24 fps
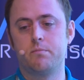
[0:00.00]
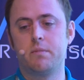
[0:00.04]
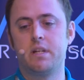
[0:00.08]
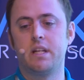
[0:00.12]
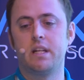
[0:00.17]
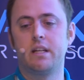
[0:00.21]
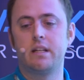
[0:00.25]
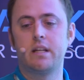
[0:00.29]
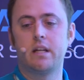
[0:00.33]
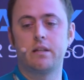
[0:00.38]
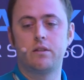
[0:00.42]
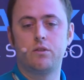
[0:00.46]

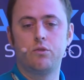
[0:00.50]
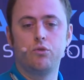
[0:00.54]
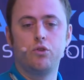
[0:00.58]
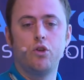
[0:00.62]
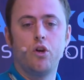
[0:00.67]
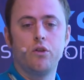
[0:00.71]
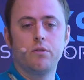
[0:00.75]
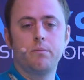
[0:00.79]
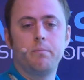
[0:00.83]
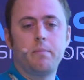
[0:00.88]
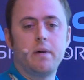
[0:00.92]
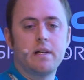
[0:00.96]
meaning that you
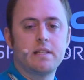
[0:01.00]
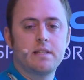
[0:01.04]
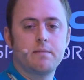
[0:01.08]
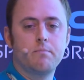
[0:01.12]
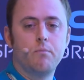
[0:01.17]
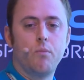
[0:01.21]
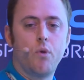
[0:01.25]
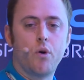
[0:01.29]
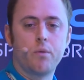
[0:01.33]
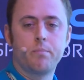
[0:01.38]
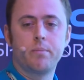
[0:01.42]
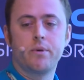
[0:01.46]
don't pass
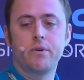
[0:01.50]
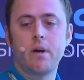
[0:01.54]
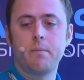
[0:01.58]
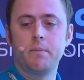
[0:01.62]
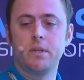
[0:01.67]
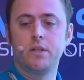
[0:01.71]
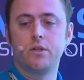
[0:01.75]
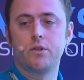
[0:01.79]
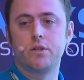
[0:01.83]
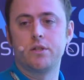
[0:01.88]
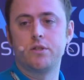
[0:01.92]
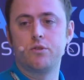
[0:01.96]
more
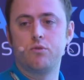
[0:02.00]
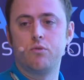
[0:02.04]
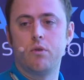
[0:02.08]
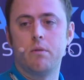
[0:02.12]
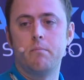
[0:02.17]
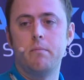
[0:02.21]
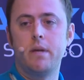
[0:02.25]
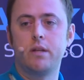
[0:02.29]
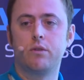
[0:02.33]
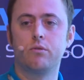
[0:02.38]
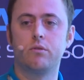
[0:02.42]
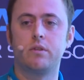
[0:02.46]
parameters to a
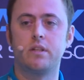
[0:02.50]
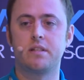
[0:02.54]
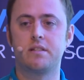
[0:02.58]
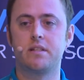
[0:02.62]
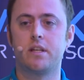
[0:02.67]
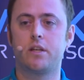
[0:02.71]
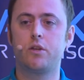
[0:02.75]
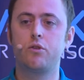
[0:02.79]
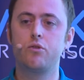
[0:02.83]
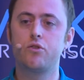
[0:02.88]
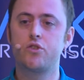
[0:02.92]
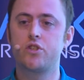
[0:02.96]
method
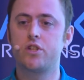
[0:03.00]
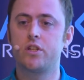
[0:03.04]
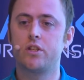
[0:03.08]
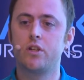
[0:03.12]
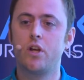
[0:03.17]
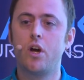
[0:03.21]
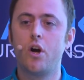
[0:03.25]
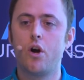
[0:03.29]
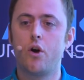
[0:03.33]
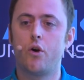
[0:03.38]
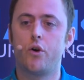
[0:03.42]
execution